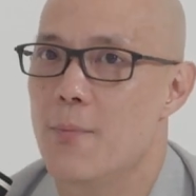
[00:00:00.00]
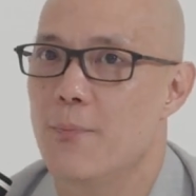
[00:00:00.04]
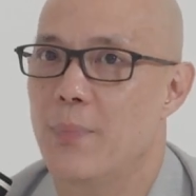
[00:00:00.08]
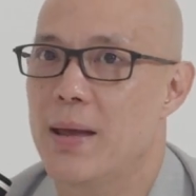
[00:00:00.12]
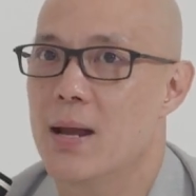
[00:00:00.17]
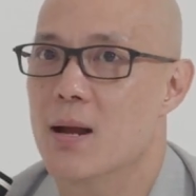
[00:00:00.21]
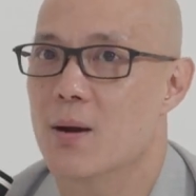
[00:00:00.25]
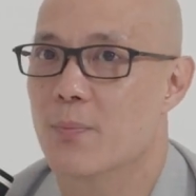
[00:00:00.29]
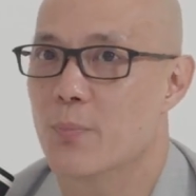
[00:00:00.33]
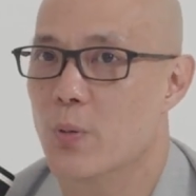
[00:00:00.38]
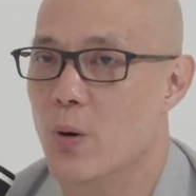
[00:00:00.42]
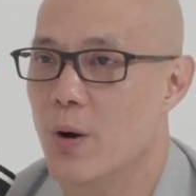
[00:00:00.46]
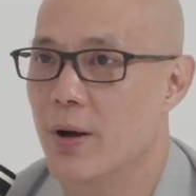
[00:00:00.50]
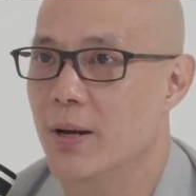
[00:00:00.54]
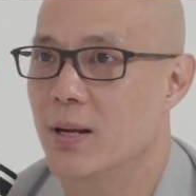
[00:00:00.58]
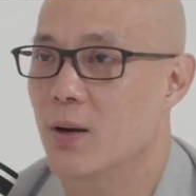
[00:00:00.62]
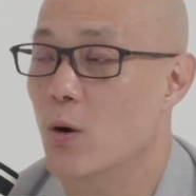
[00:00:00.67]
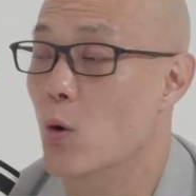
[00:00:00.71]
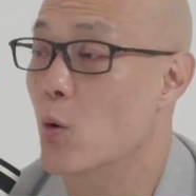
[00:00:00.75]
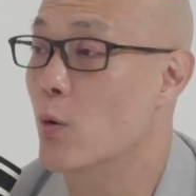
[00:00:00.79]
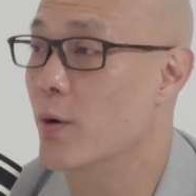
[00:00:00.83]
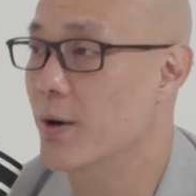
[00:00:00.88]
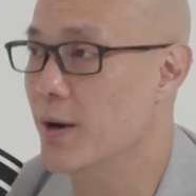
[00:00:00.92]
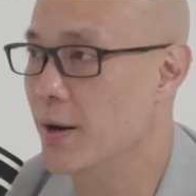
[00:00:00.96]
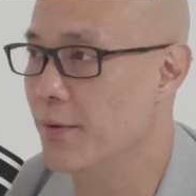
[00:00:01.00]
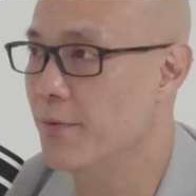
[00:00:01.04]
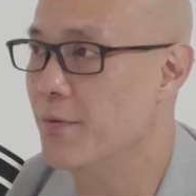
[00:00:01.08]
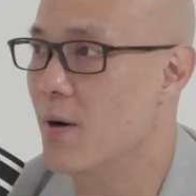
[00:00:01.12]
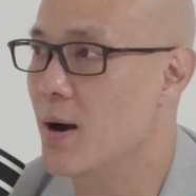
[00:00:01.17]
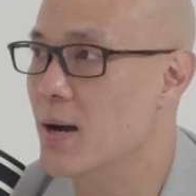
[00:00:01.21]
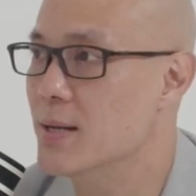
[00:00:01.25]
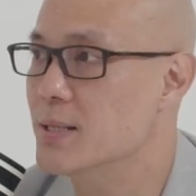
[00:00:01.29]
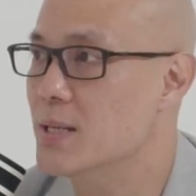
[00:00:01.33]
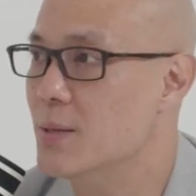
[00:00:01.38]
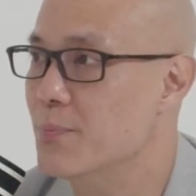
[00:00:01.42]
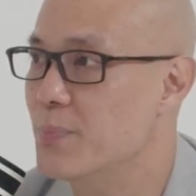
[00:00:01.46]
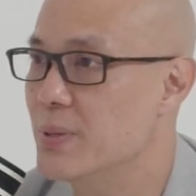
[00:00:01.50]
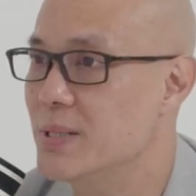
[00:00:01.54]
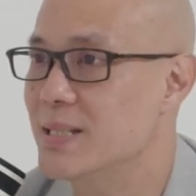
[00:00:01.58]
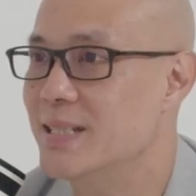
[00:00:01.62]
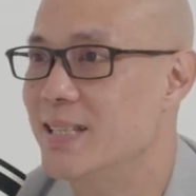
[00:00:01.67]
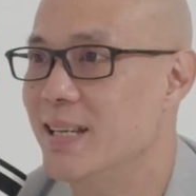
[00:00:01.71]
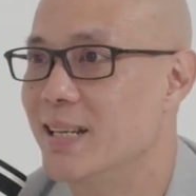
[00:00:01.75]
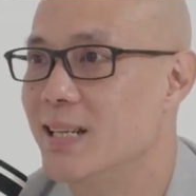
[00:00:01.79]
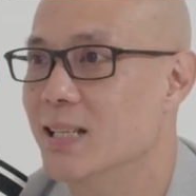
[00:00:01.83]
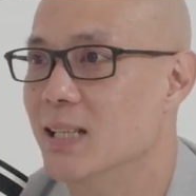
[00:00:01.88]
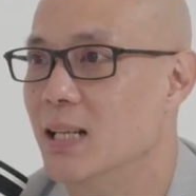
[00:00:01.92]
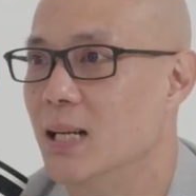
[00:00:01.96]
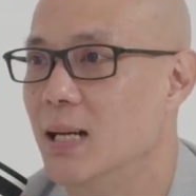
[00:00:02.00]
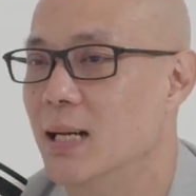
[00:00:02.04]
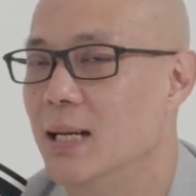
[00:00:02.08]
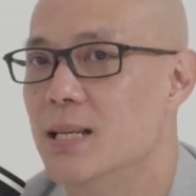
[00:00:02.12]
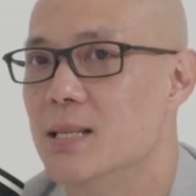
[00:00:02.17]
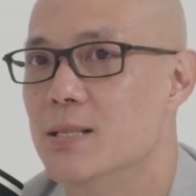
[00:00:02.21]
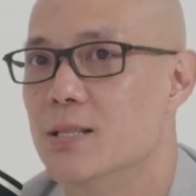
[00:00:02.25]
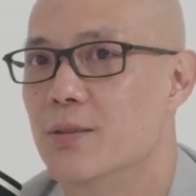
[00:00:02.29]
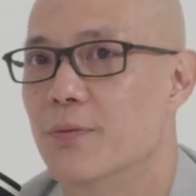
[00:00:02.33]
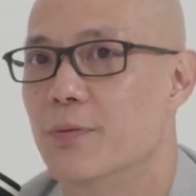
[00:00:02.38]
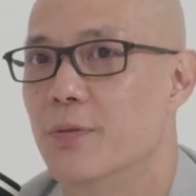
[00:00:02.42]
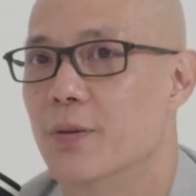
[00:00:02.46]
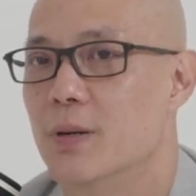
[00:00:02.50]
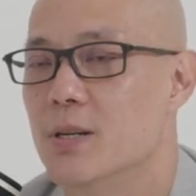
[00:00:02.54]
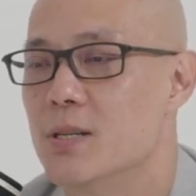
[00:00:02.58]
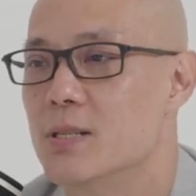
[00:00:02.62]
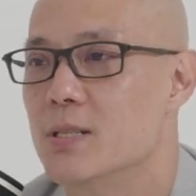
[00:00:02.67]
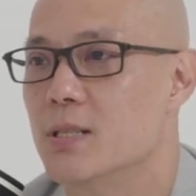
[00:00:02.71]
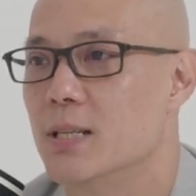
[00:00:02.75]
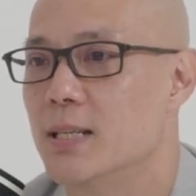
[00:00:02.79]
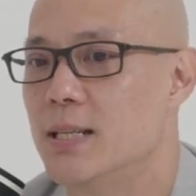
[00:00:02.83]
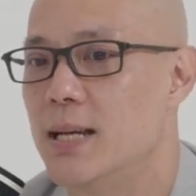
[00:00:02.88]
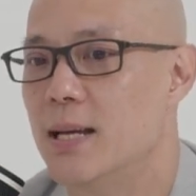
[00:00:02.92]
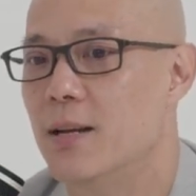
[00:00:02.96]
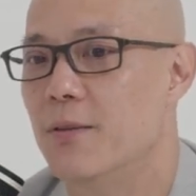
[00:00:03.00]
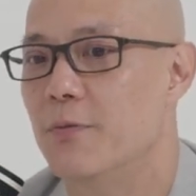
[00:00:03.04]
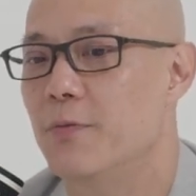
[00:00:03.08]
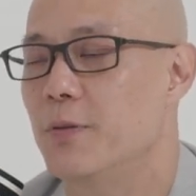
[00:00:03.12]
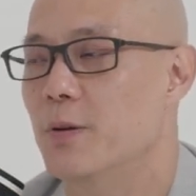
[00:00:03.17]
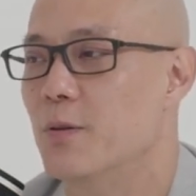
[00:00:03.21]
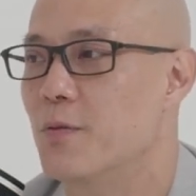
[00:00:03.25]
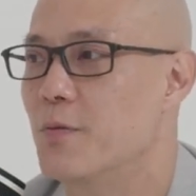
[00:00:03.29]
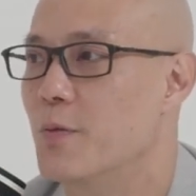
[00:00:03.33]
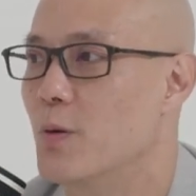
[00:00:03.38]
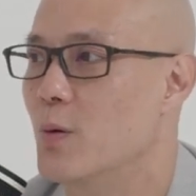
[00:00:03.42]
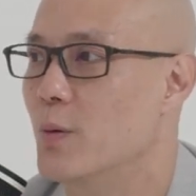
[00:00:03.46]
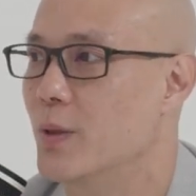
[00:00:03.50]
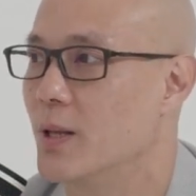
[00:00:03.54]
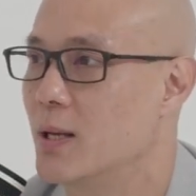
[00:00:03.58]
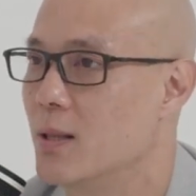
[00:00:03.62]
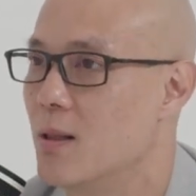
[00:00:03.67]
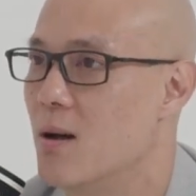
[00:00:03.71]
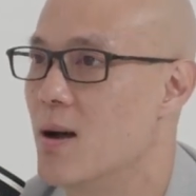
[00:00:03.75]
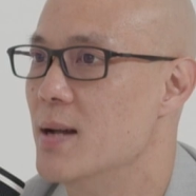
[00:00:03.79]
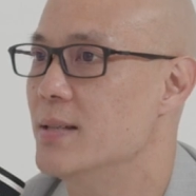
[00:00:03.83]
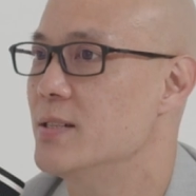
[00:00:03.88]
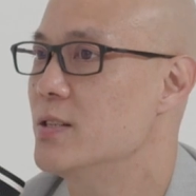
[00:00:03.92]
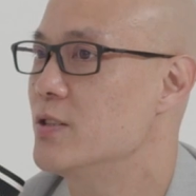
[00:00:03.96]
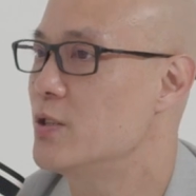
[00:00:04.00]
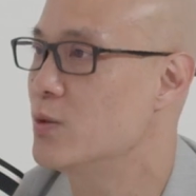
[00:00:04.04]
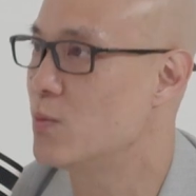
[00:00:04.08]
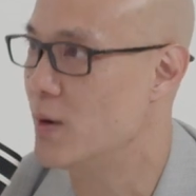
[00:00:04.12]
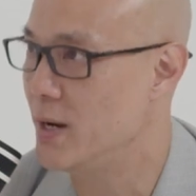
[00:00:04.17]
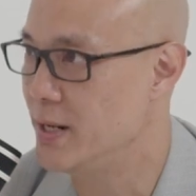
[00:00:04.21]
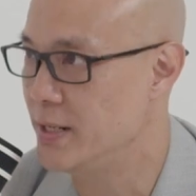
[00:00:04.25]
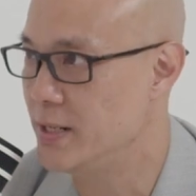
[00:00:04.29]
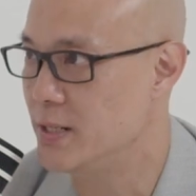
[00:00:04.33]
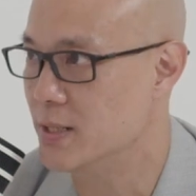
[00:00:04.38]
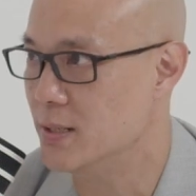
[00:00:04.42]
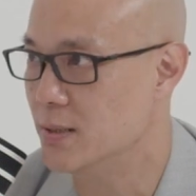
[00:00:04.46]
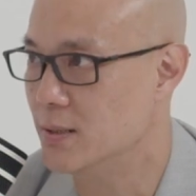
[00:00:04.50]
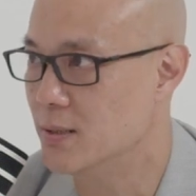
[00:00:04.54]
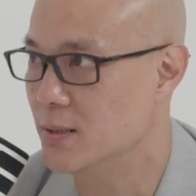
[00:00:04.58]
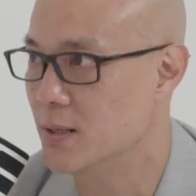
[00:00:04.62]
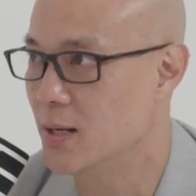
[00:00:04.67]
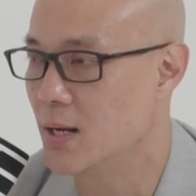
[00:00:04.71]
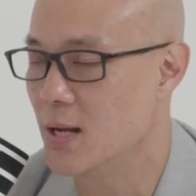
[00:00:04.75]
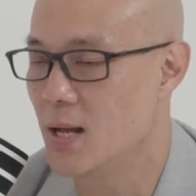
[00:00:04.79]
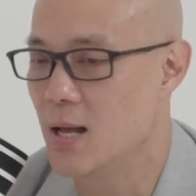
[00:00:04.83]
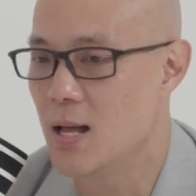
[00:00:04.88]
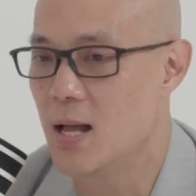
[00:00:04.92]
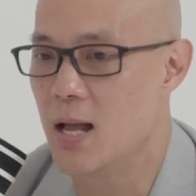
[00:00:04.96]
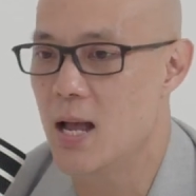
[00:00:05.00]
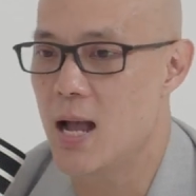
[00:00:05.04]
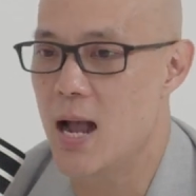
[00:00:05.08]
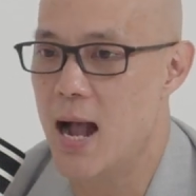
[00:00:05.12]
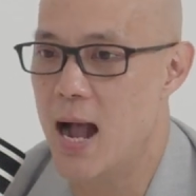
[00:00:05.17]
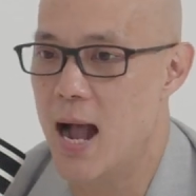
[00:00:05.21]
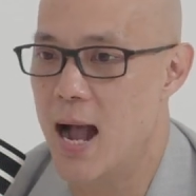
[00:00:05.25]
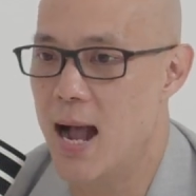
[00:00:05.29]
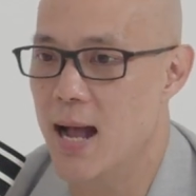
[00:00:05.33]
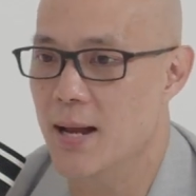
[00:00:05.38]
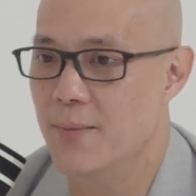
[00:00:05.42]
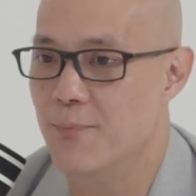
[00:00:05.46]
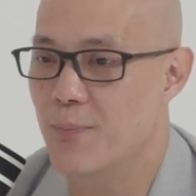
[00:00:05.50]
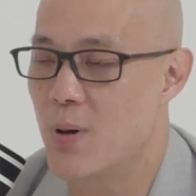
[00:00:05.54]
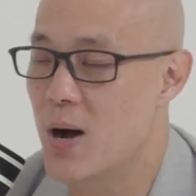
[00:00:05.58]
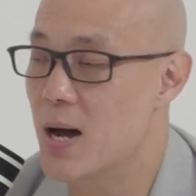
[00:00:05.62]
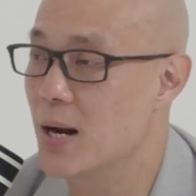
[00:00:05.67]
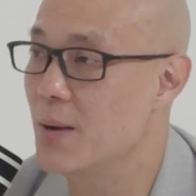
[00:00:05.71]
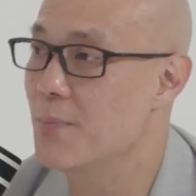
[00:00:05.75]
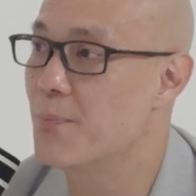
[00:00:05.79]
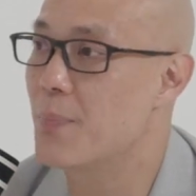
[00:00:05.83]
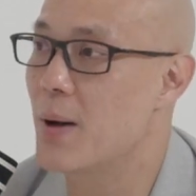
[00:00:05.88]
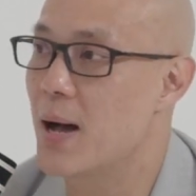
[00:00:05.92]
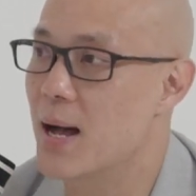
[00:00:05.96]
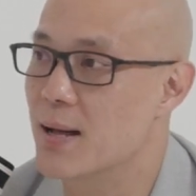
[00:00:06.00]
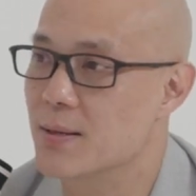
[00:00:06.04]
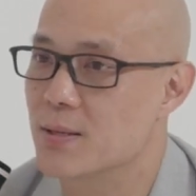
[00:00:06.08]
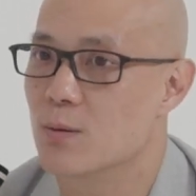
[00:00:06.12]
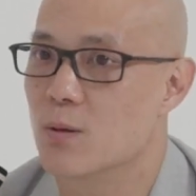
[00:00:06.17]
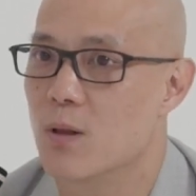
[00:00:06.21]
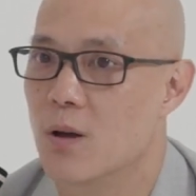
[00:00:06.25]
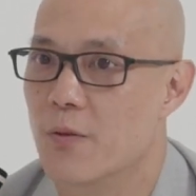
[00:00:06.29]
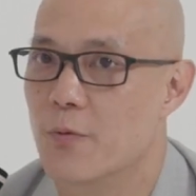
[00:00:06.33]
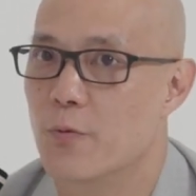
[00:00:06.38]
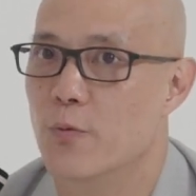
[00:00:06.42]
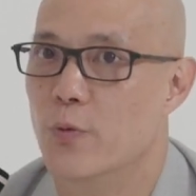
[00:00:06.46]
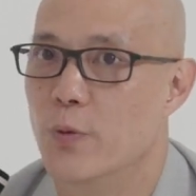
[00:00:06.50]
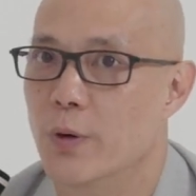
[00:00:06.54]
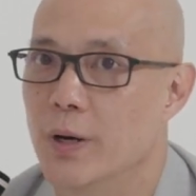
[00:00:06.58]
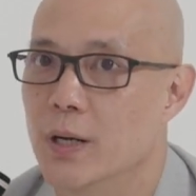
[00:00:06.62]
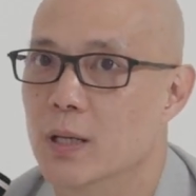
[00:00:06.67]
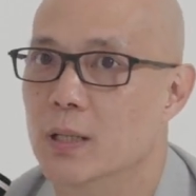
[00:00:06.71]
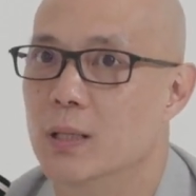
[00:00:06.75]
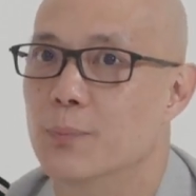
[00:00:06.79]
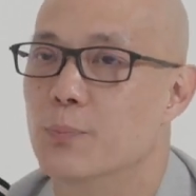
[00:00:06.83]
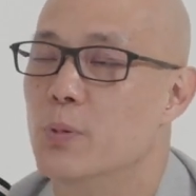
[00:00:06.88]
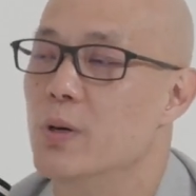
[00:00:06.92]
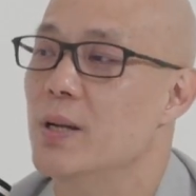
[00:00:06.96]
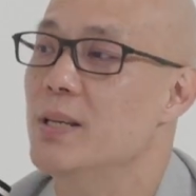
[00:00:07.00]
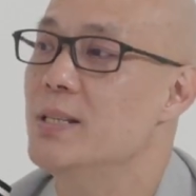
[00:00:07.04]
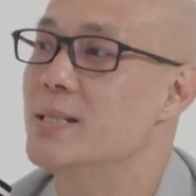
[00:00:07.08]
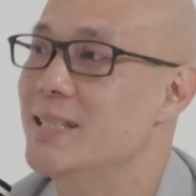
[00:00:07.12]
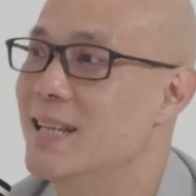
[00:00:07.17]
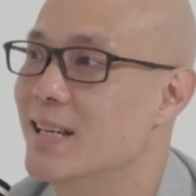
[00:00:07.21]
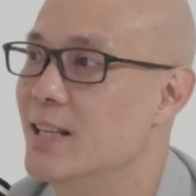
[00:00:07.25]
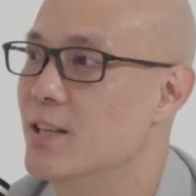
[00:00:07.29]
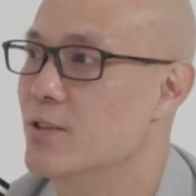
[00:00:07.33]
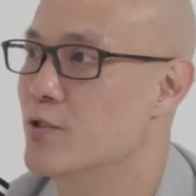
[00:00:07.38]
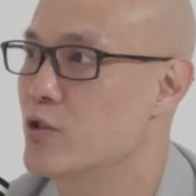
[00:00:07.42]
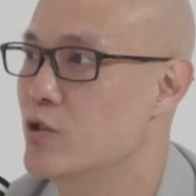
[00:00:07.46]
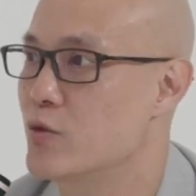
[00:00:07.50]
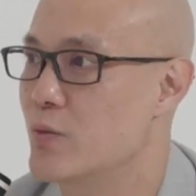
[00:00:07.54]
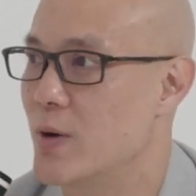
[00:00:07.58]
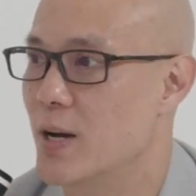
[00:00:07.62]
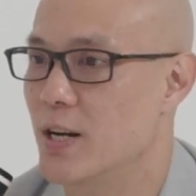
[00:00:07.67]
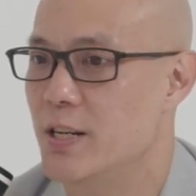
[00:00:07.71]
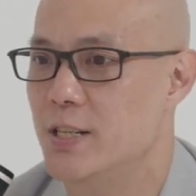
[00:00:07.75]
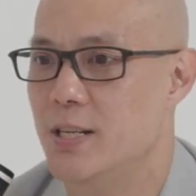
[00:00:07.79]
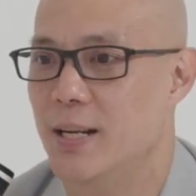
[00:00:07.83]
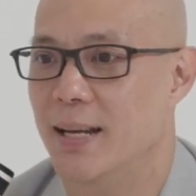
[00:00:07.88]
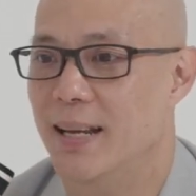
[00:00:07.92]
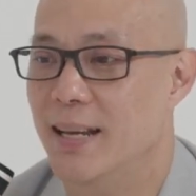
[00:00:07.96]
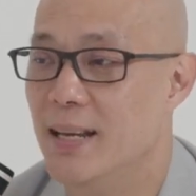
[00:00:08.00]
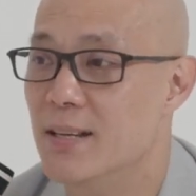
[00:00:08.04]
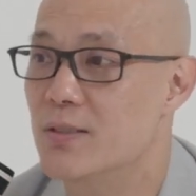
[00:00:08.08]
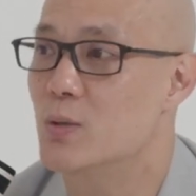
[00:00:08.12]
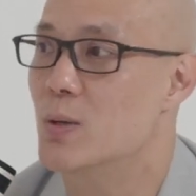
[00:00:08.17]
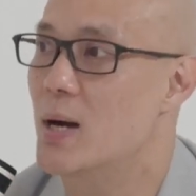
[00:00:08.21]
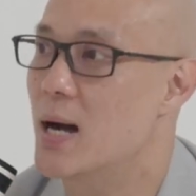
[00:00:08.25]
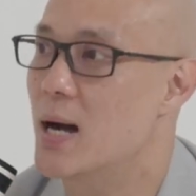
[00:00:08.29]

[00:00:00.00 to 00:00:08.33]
Being a broker or an advisor in particular is to firstly get a feel for the client situation. And part and parcel of really putting together a strategy is to